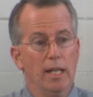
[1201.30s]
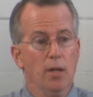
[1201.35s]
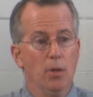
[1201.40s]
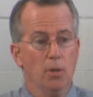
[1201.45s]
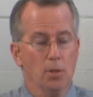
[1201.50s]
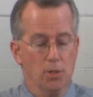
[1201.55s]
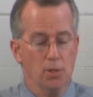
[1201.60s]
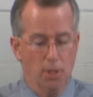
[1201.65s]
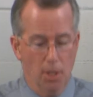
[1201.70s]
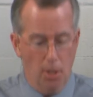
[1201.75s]

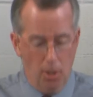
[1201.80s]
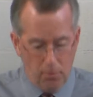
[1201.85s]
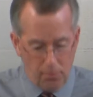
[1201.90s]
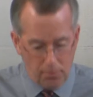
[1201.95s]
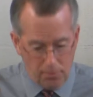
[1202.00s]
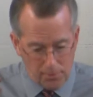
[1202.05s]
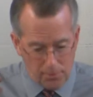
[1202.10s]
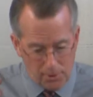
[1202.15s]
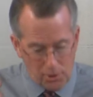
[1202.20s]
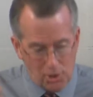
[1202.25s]
yourself
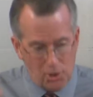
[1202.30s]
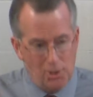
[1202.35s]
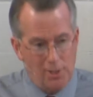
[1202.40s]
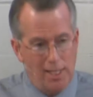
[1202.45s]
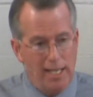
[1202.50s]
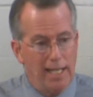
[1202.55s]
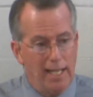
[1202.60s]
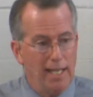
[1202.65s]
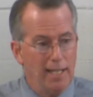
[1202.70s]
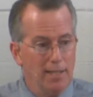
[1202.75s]

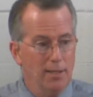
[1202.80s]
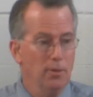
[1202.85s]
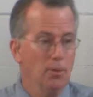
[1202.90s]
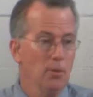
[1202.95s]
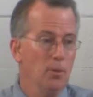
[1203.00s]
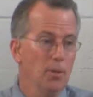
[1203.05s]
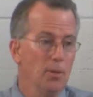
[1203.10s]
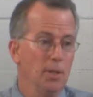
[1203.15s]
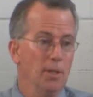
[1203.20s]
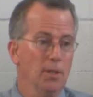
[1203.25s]
seeking the
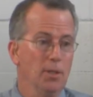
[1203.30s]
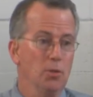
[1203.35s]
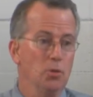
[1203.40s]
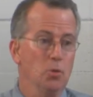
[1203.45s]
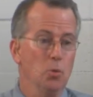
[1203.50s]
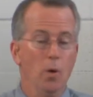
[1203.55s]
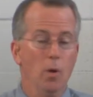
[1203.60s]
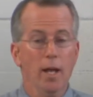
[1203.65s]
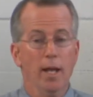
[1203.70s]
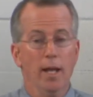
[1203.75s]
Lord in this
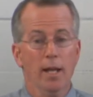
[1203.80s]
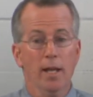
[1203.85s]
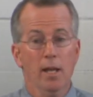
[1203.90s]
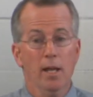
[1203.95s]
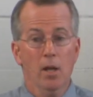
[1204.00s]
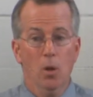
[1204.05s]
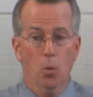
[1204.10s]
way,